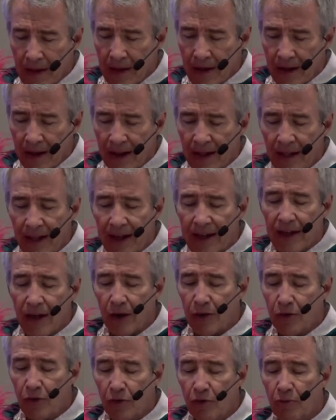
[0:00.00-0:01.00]
And I like how
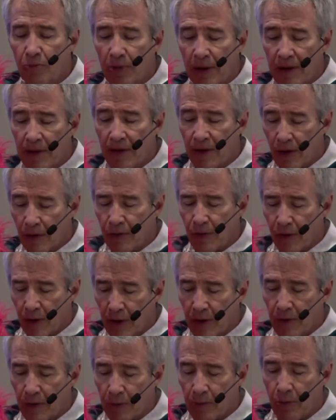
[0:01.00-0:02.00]
you've been there for
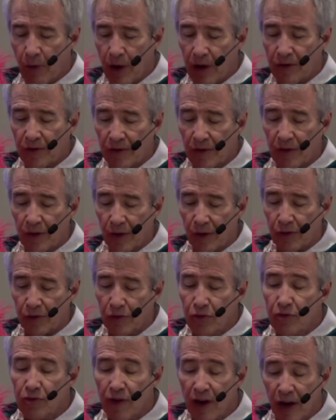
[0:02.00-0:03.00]
other boys and girls.
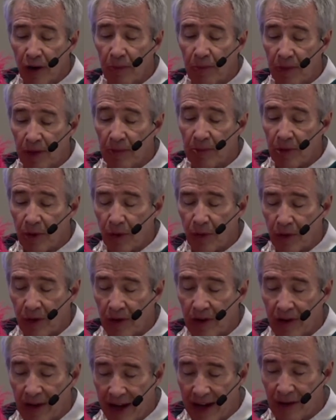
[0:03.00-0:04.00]
You've helped them know
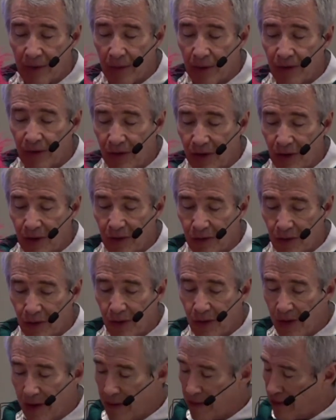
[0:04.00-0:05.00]
that God was there for
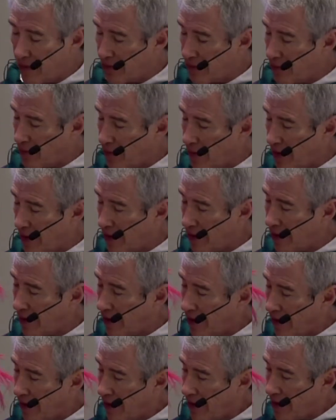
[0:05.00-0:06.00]
them as well.
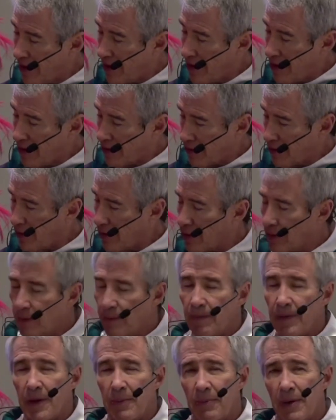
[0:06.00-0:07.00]
So
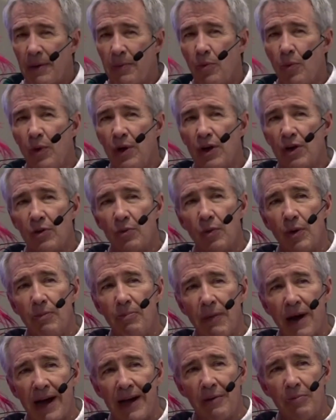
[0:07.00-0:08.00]
maybe we could
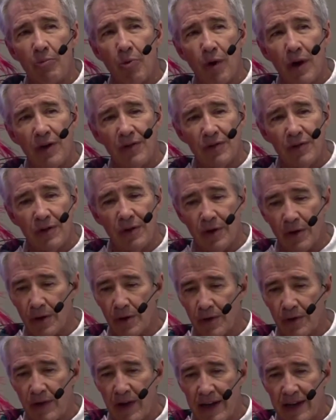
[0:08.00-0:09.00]
remind boys and
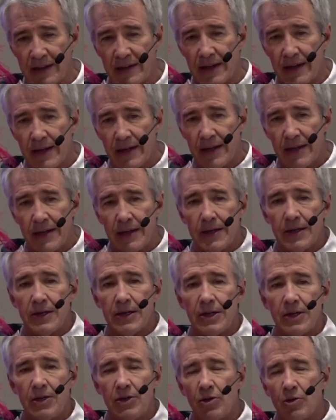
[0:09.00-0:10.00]
girls that,
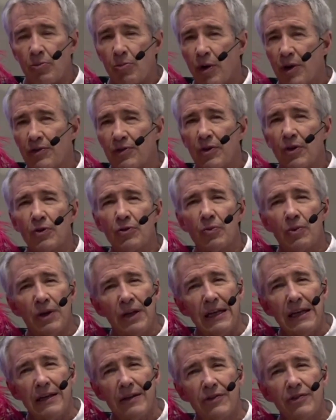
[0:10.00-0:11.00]
you know, boys and girls, when you
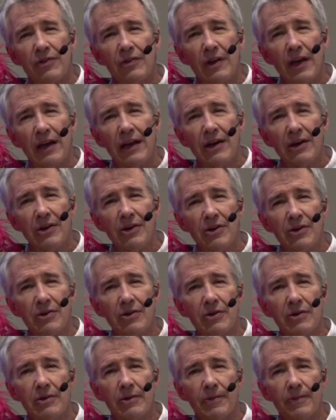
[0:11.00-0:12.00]
get scared
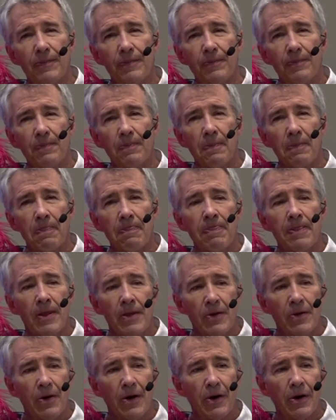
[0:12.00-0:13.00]

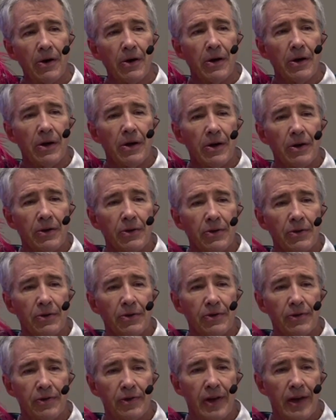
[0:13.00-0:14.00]
or
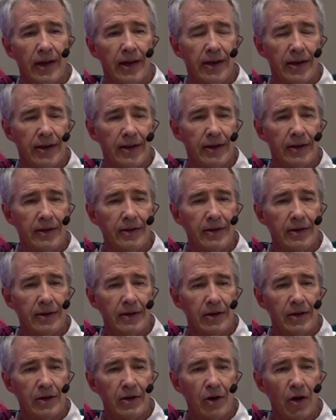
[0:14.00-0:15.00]
sad
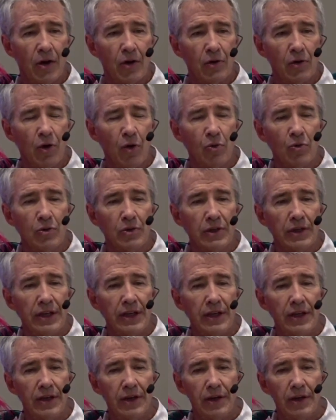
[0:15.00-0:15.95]
or lonely,